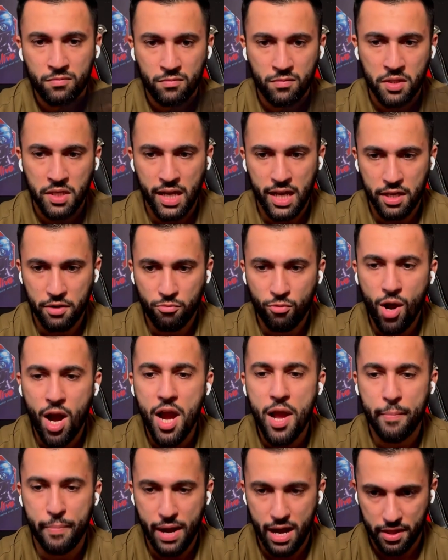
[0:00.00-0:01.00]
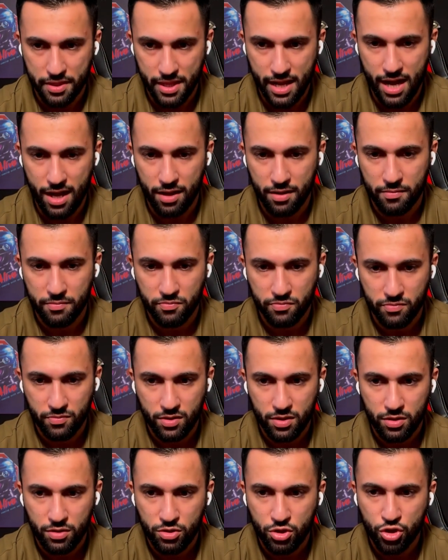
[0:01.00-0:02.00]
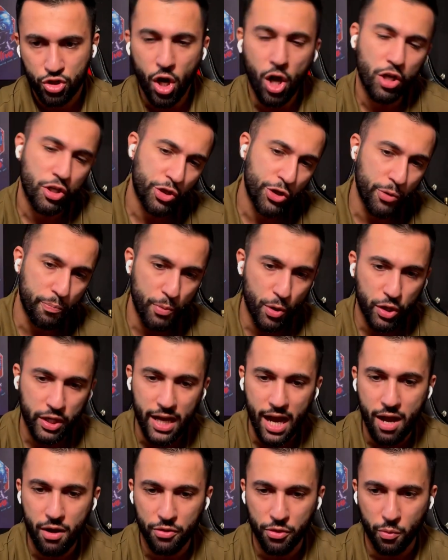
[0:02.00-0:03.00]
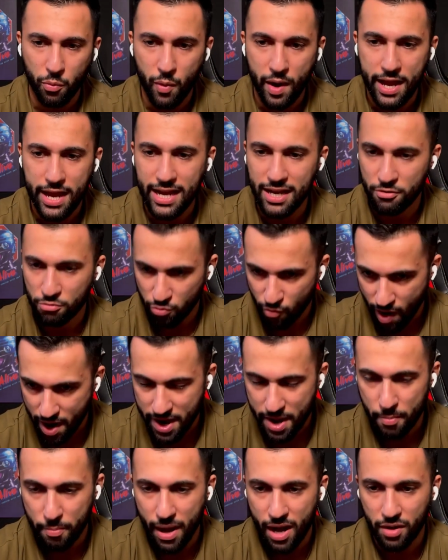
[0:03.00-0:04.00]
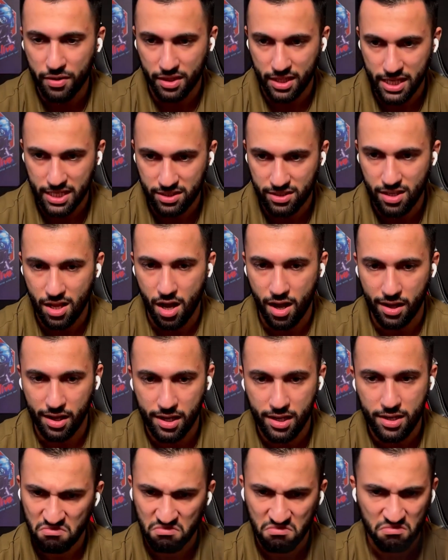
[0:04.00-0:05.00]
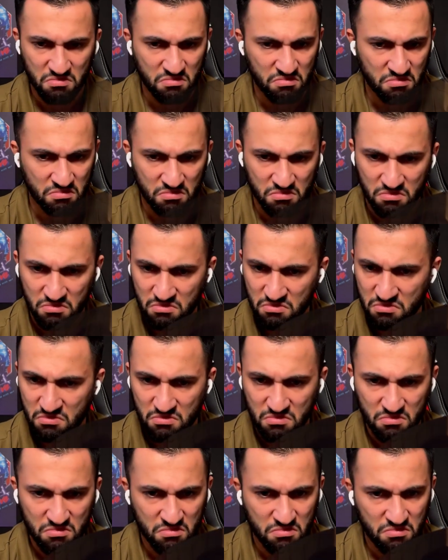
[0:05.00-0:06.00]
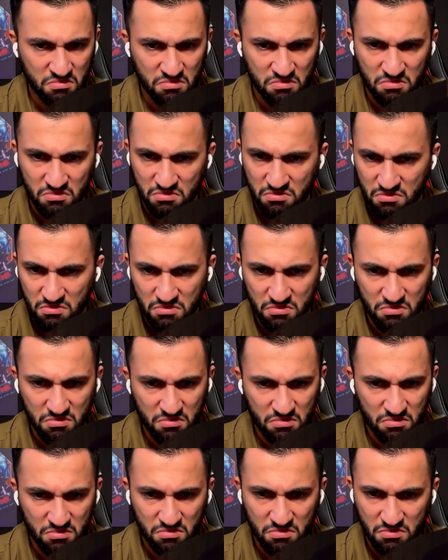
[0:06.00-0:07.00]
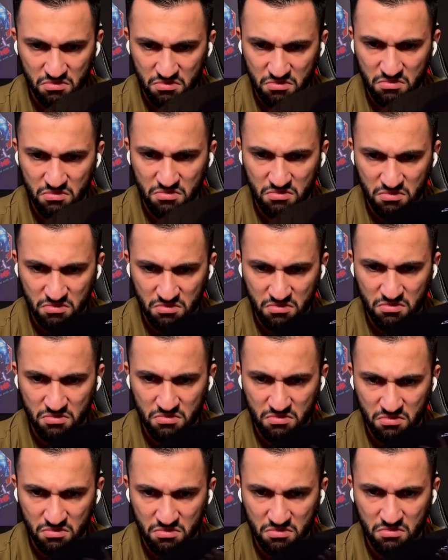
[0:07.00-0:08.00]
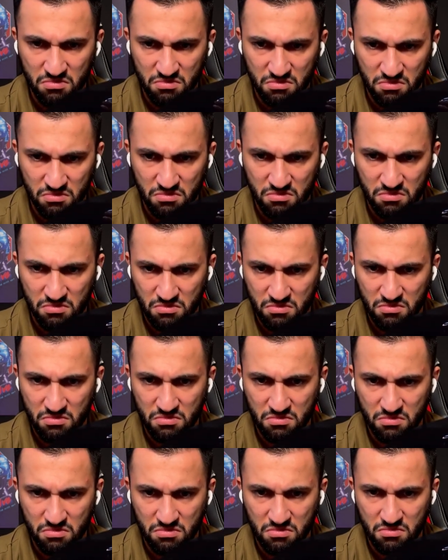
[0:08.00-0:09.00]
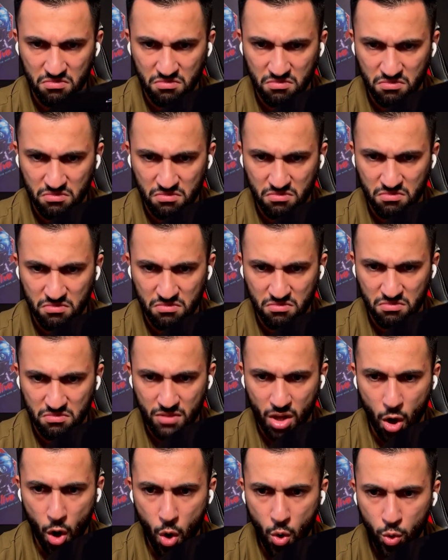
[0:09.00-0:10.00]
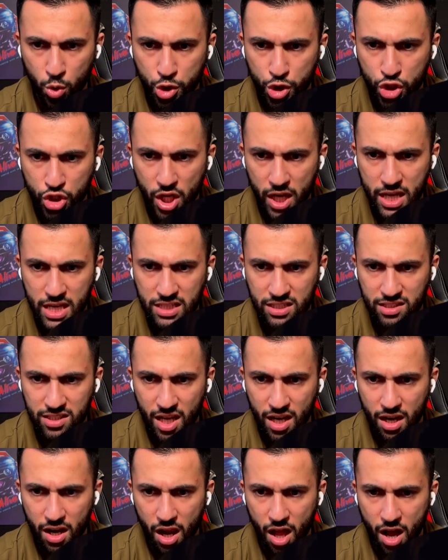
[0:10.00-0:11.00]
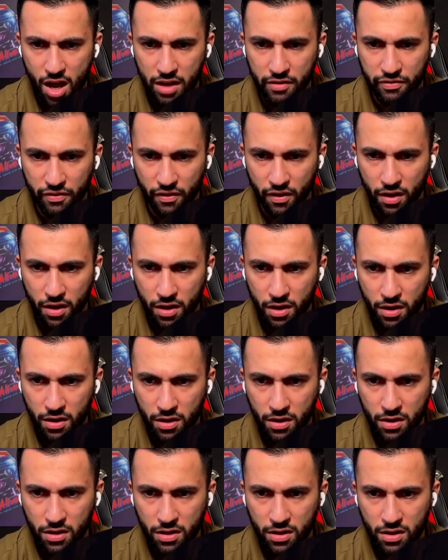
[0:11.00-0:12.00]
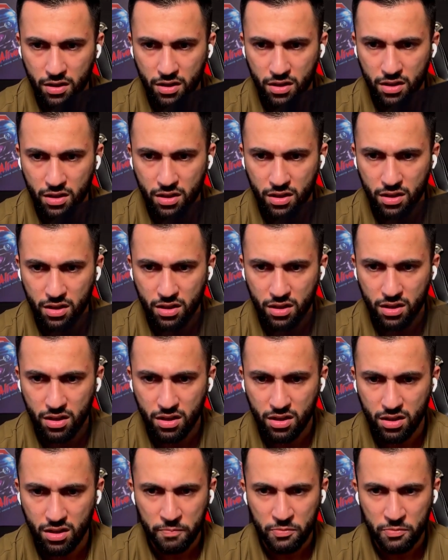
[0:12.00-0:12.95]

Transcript: Yeah, right about that chuck your book out the way right about this night. Who was next? It was Clyde, right? He must have killed Clyde. Well, could have been Deputy Andy. Oh shit, oh, he's oh, still alive. Oh, I can tell you is who's gonna be last.